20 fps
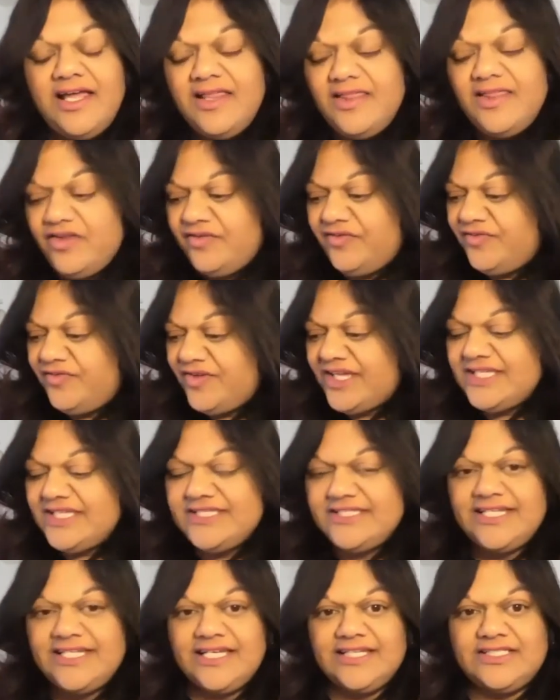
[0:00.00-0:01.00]
The
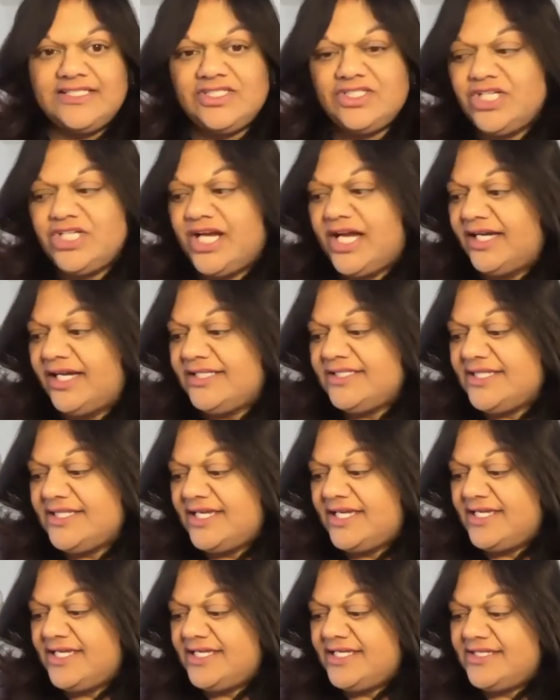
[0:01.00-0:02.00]
first extract
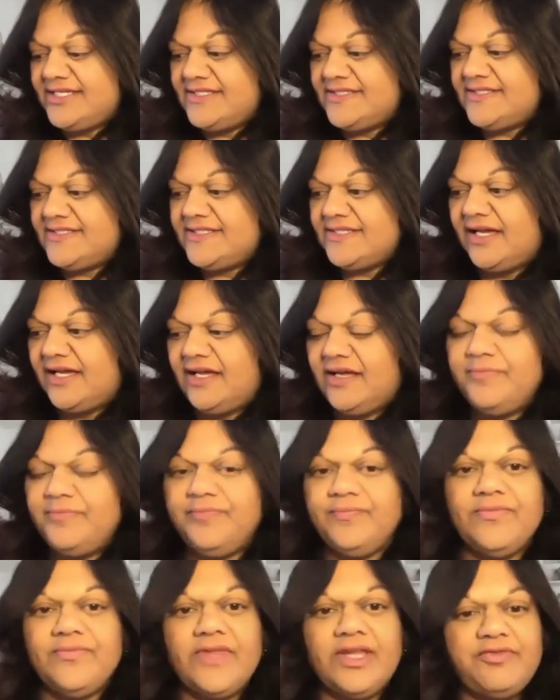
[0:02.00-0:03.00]
is
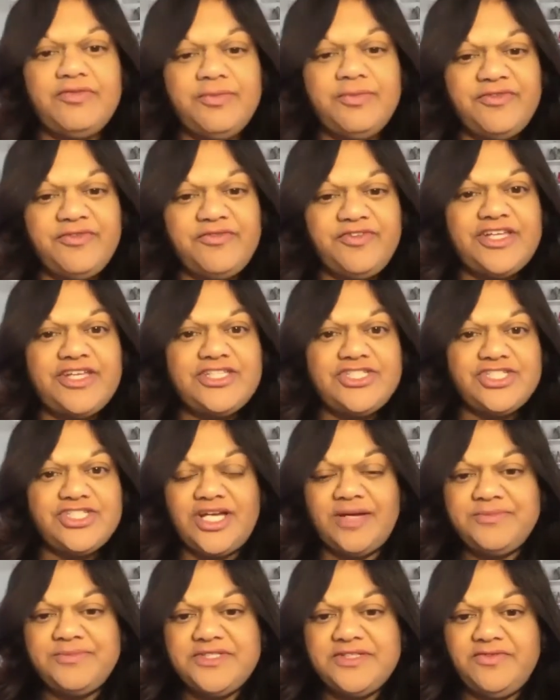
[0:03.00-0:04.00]
um, from the first
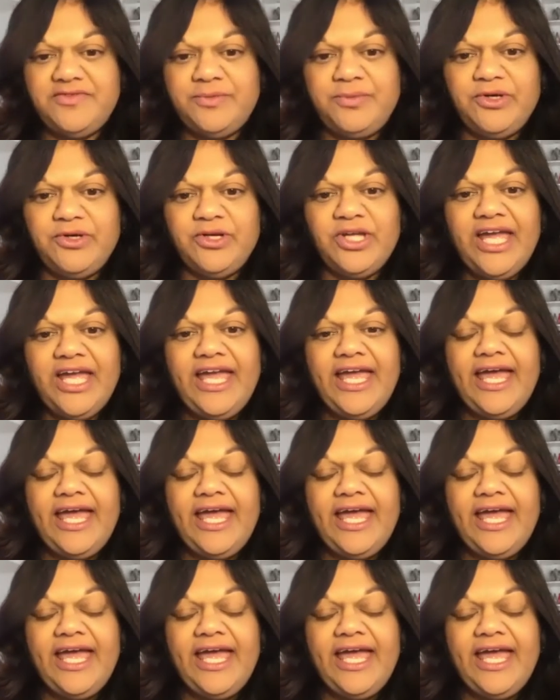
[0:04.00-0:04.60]
chapter of the book,